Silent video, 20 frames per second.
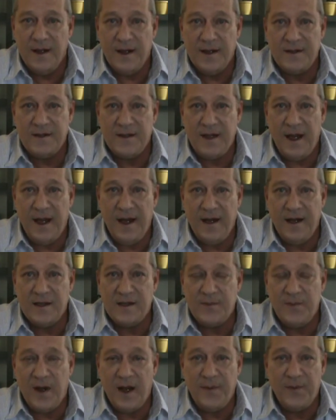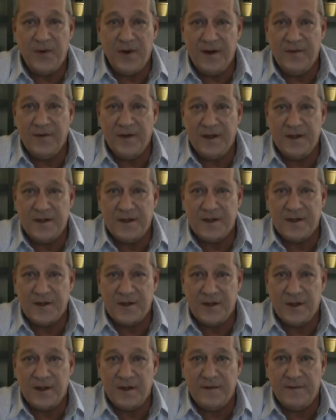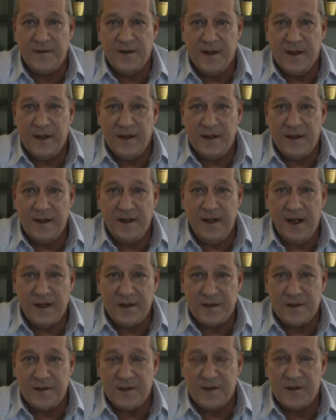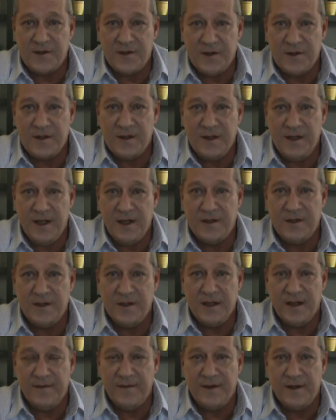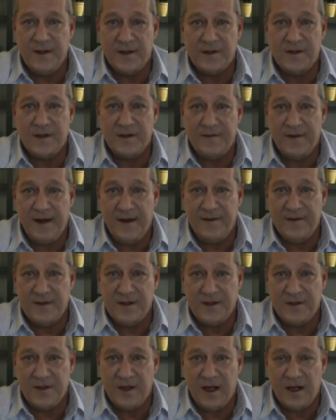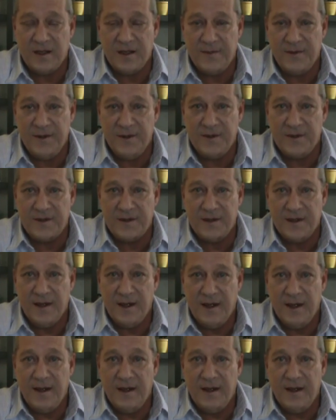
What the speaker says: and saying it's my privilege to serve the National Association of Adult Survivors of Child Abuse,